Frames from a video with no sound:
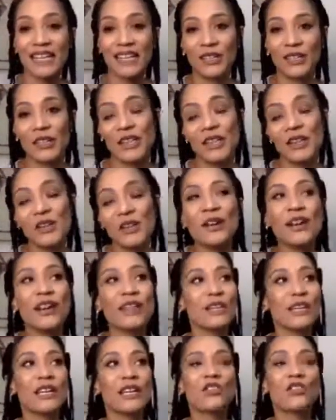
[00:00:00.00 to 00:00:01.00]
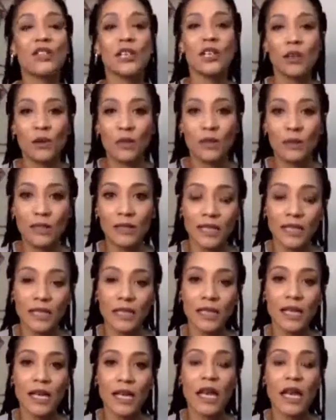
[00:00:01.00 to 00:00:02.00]
I think as you get
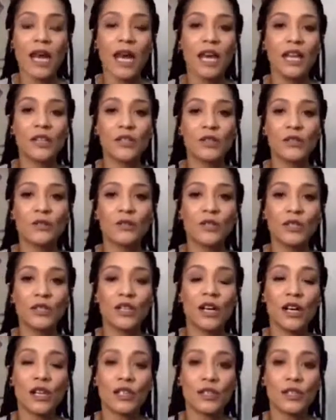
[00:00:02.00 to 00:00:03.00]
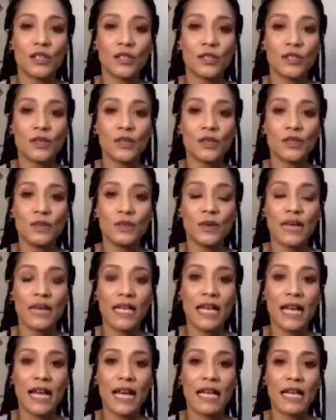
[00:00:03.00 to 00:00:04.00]
older and you start to
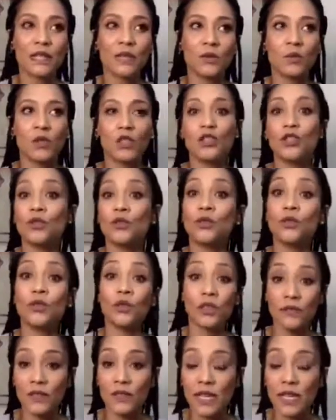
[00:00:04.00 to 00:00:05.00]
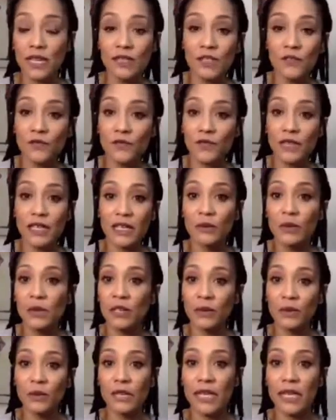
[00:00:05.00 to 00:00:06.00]
realize what you could have done differently when
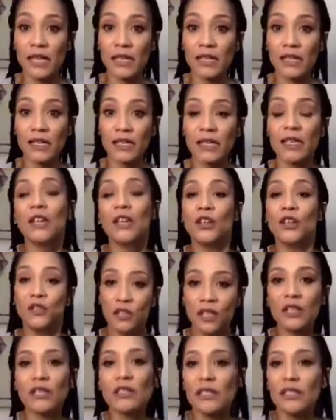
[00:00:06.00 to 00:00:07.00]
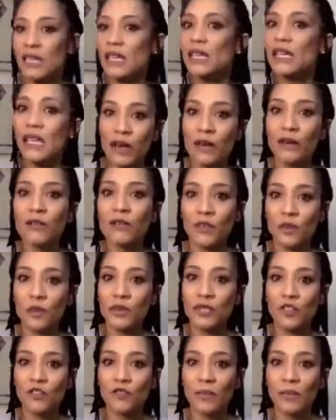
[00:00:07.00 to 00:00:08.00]
you were younger, you start to take care of
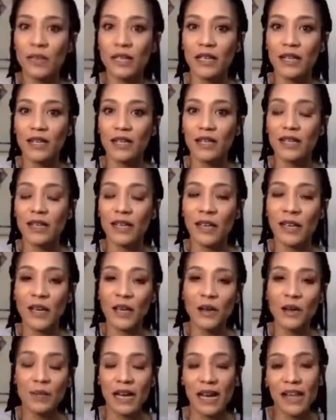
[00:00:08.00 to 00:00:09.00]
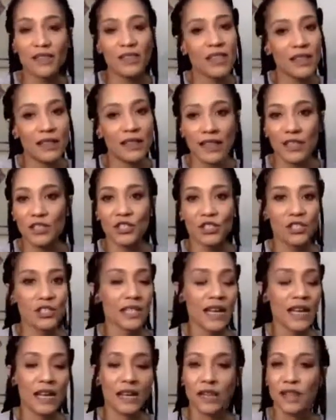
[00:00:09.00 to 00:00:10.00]
yourself better. And I think that's just
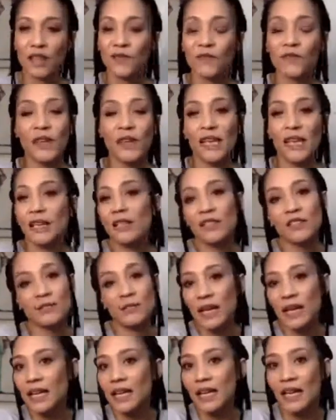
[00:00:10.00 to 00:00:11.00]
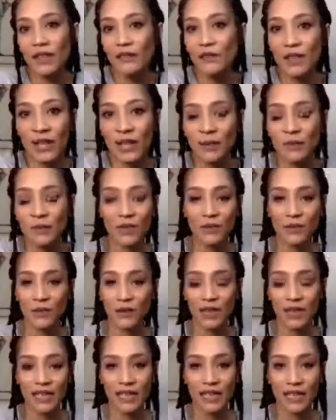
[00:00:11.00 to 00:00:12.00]
kind of the phase of my life that I'm in
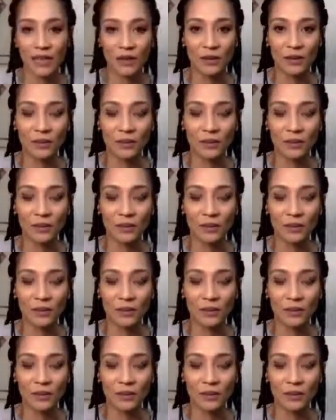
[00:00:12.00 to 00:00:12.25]
right now.